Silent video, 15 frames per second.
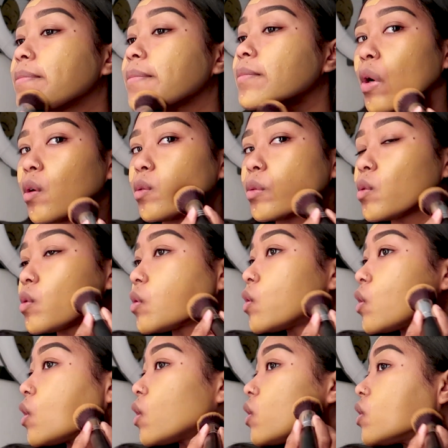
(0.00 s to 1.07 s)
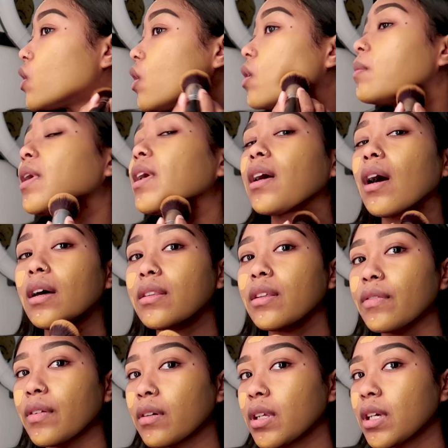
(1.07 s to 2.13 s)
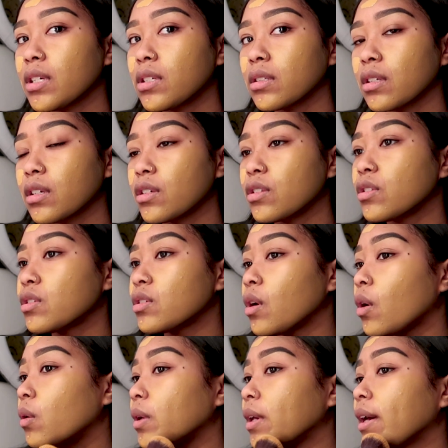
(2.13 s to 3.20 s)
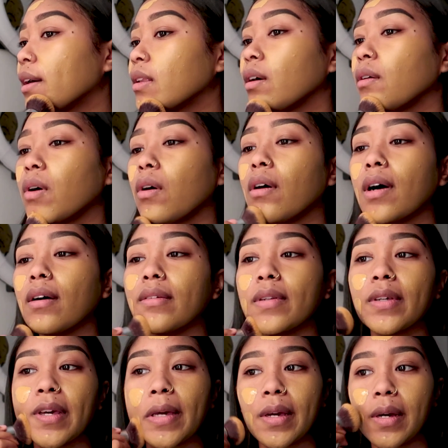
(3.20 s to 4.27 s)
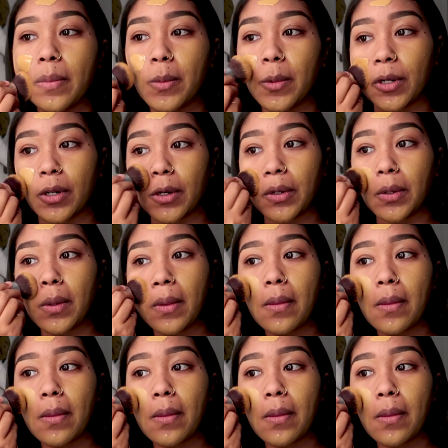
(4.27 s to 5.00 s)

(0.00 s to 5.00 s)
Oh my god, the foundation looks so yellow on camera.